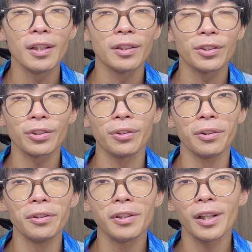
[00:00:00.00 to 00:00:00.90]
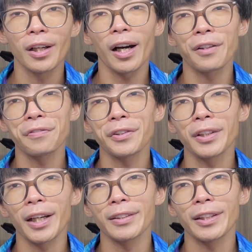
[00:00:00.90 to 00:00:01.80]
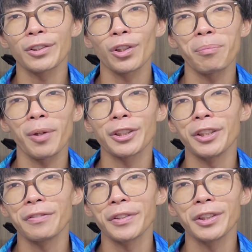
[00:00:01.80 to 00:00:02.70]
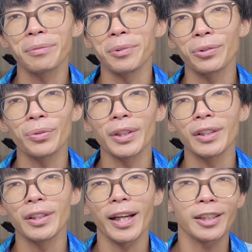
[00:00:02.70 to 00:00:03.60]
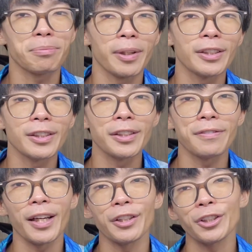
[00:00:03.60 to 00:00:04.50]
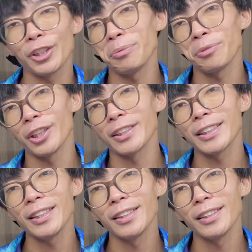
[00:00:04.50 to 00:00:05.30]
so I feel like there's not much difference between an expensive and cheap jersey.